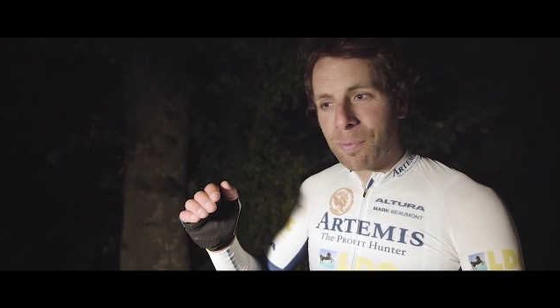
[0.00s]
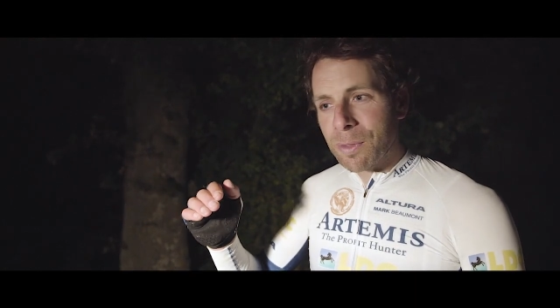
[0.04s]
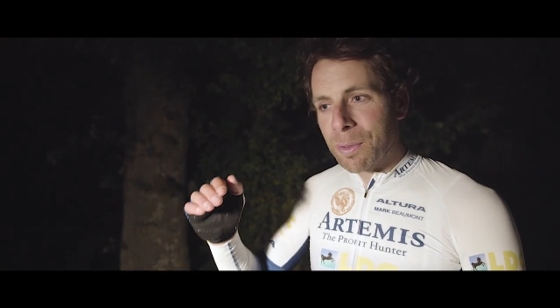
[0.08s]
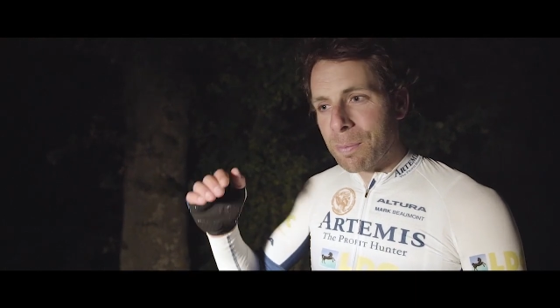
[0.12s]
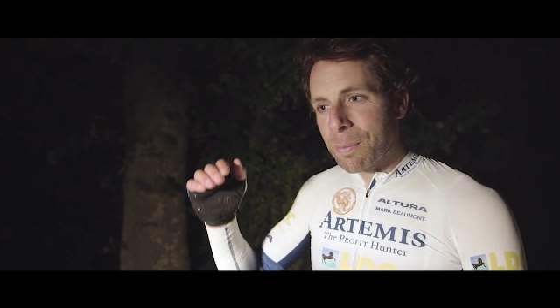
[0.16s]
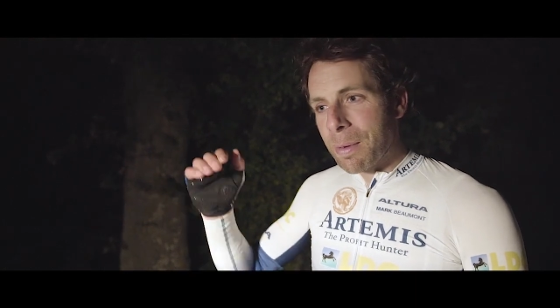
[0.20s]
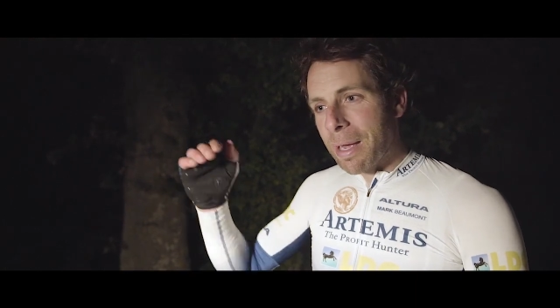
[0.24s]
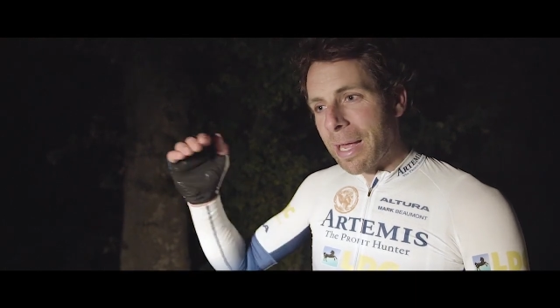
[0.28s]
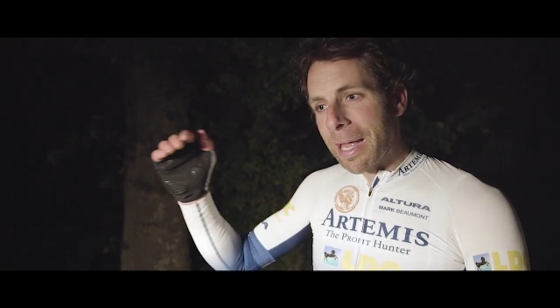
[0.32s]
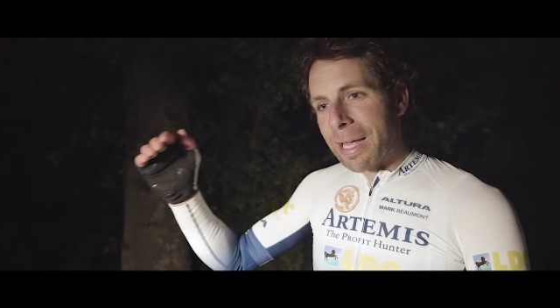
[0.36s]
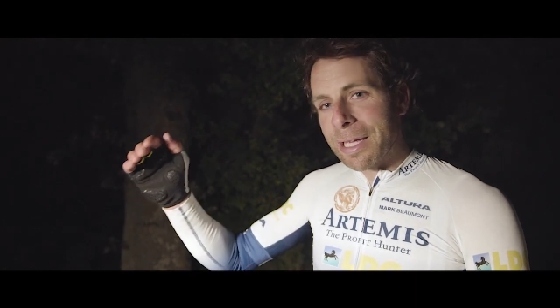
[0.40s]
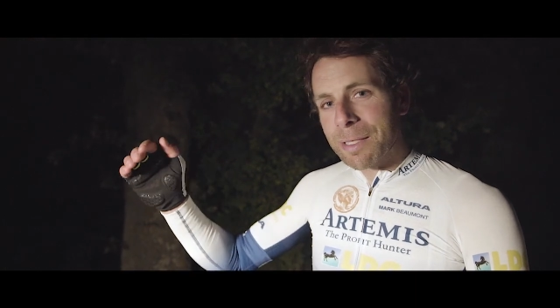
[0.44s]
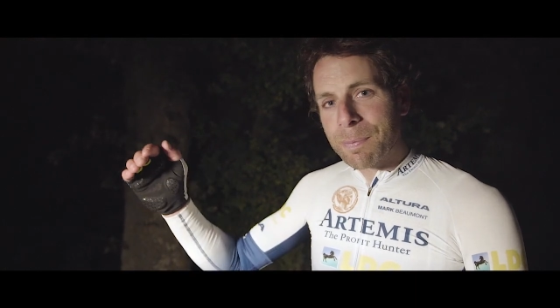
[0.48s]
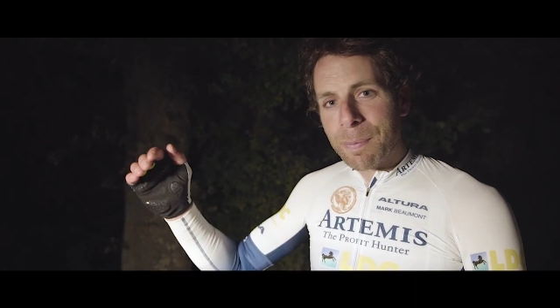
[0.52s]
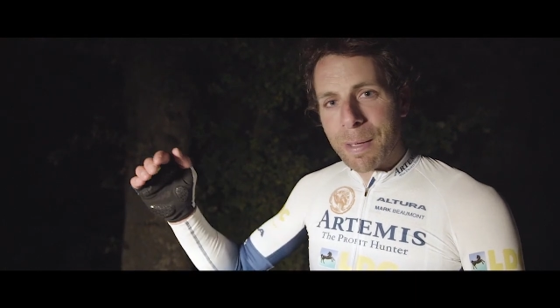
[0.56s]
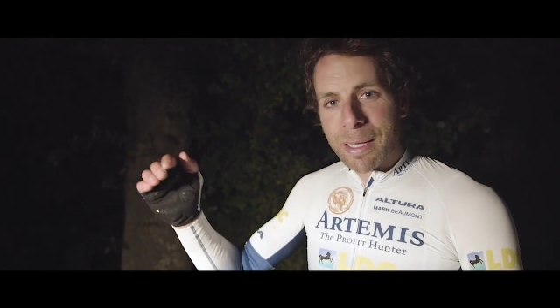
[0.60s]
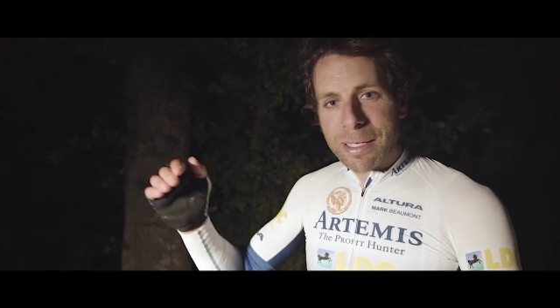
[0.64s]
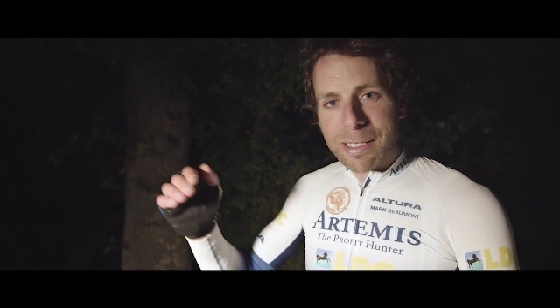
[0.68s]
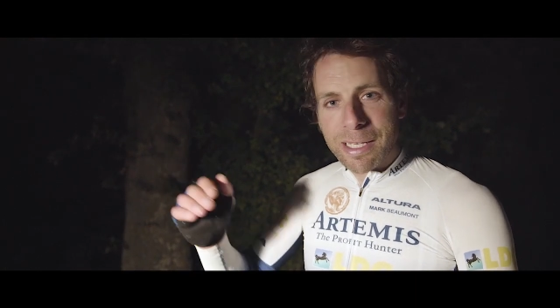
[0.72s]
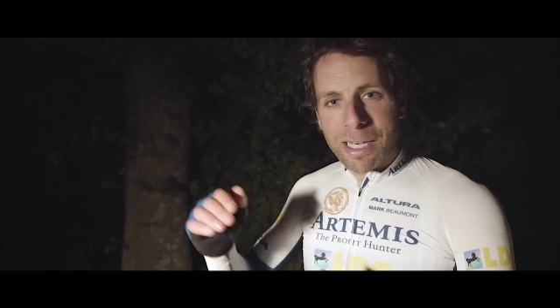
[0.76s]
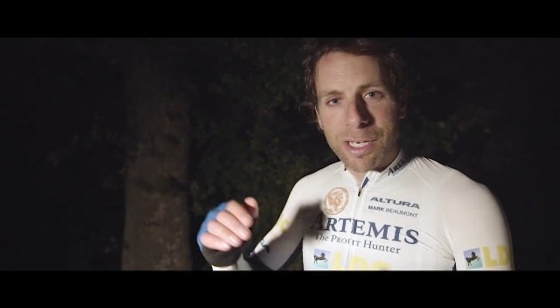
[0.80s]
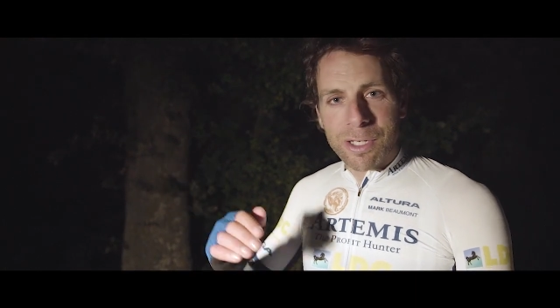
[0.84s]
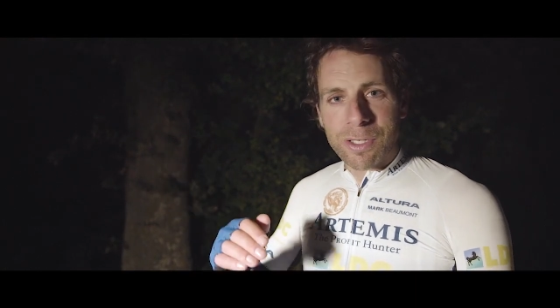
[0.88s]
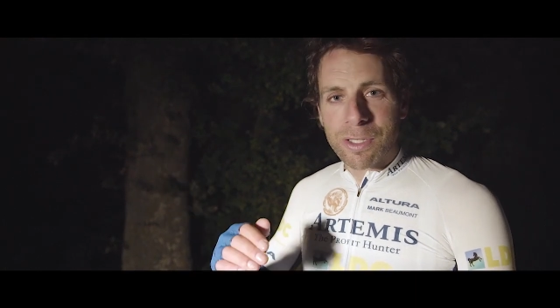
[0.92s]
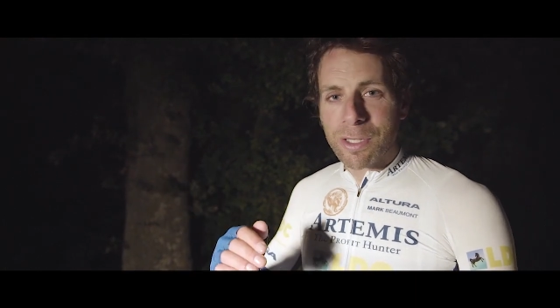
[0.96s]
my
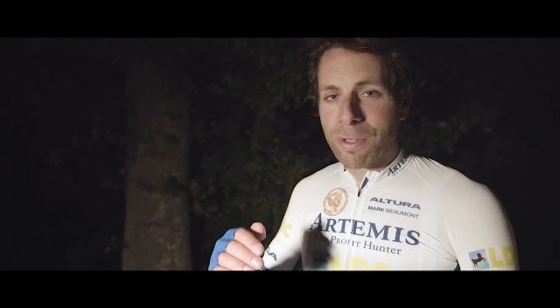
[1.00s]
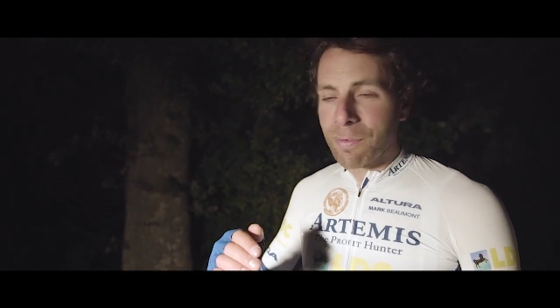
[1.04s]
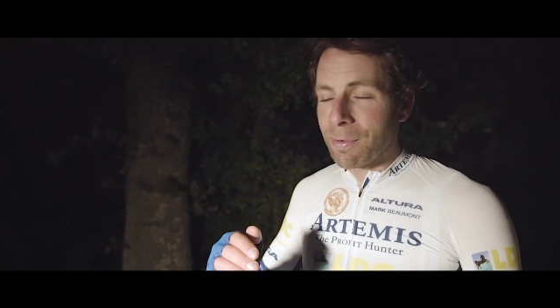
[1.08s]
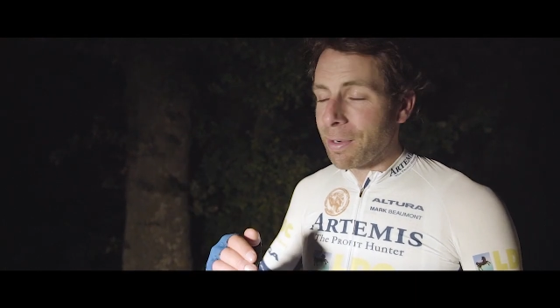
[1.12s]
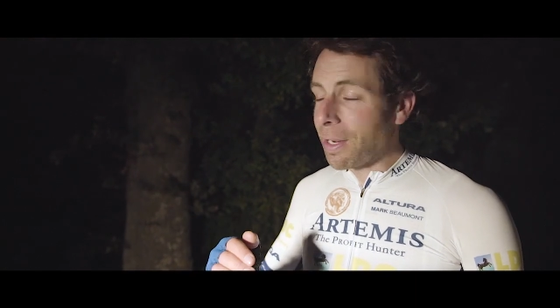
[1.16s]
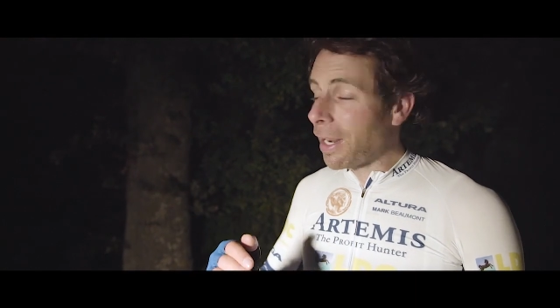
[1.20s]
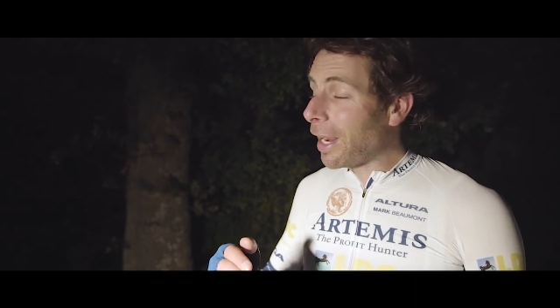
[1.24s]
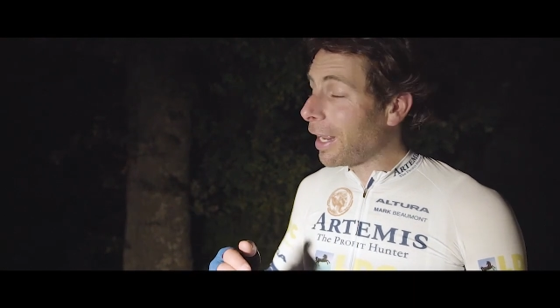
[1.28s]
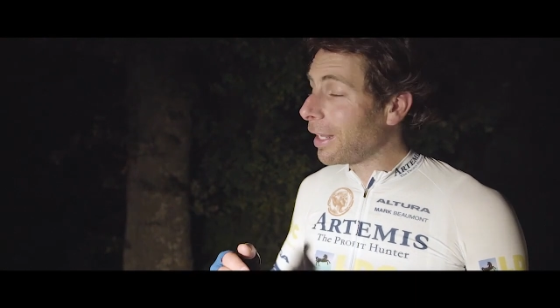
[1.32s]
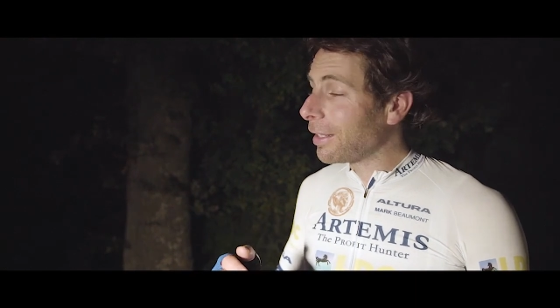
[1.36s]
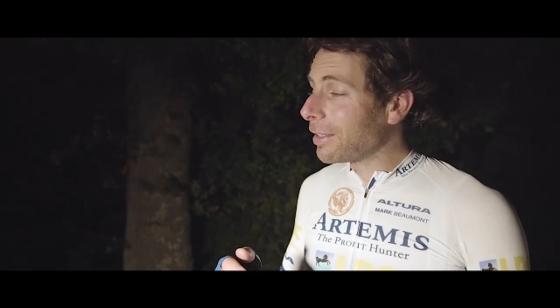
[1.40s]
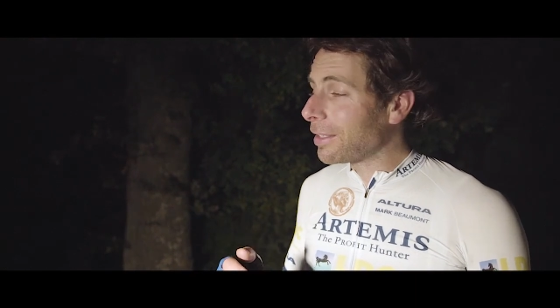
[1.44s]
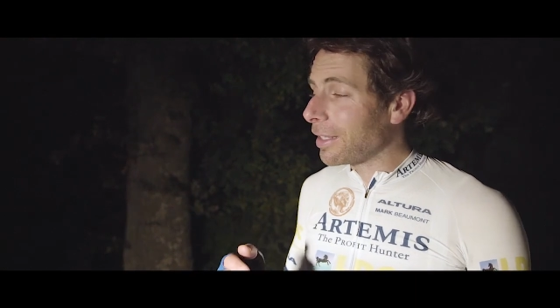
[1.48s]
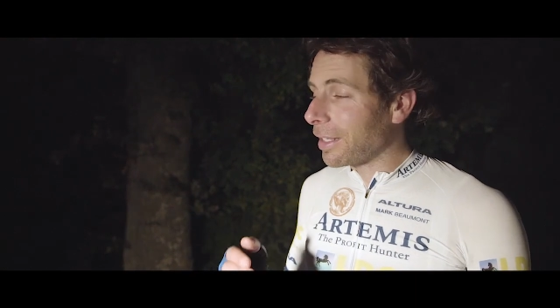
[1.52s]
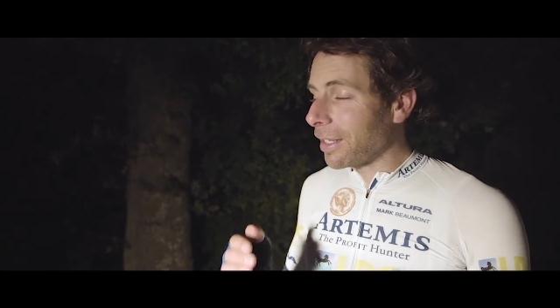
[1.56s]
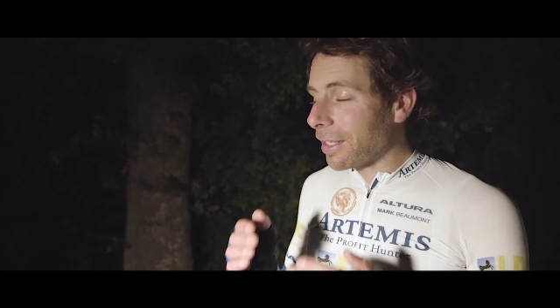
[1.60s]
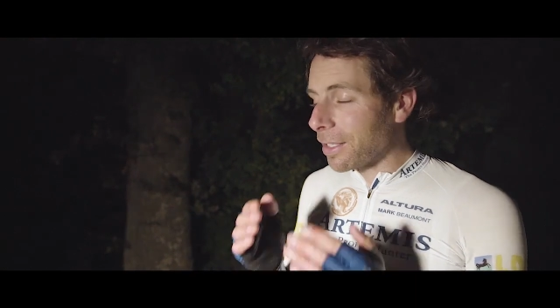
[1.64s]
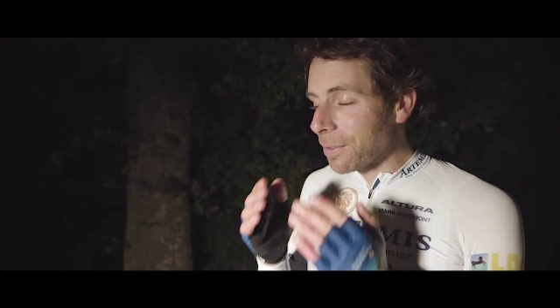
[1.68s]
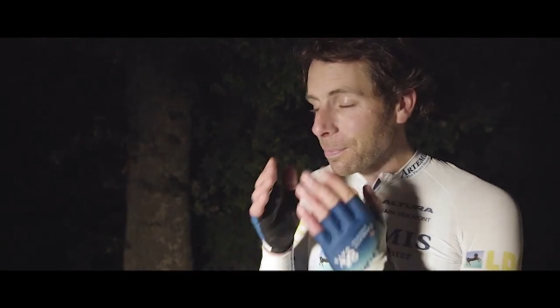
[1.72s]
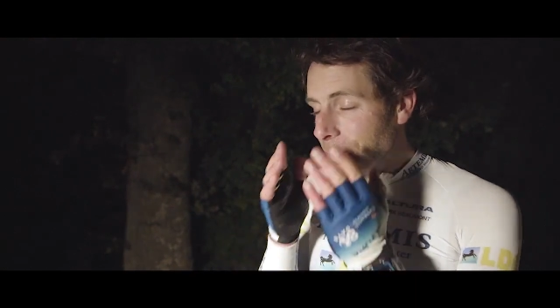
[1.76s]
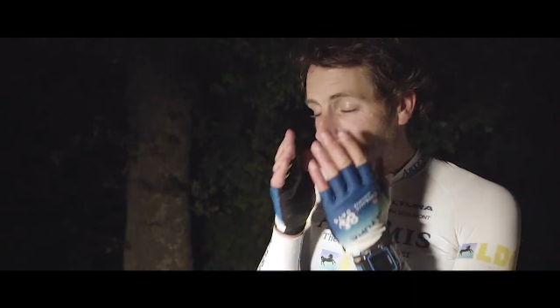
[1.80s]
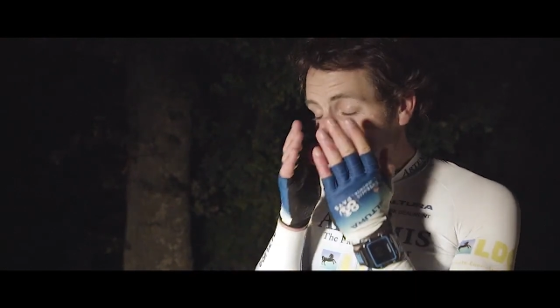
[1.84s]
expectation and reality at this